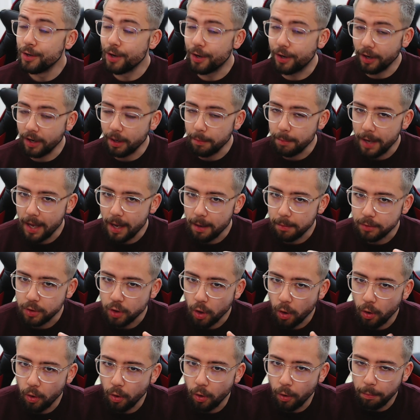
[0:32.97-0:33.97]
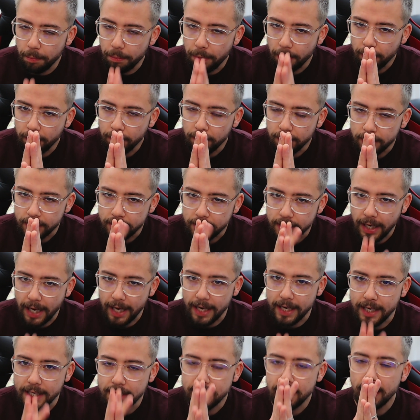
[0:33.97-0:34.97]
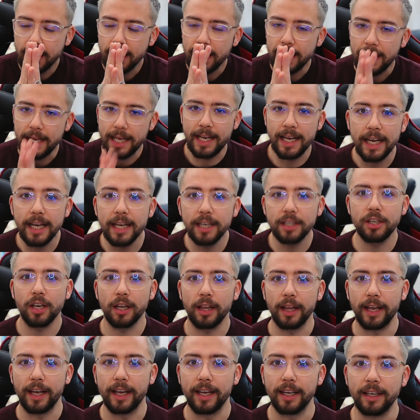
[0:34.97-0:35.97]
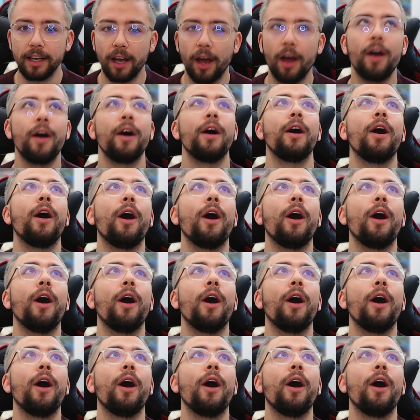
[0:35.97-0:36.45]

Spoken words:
you're going to be able to update easily.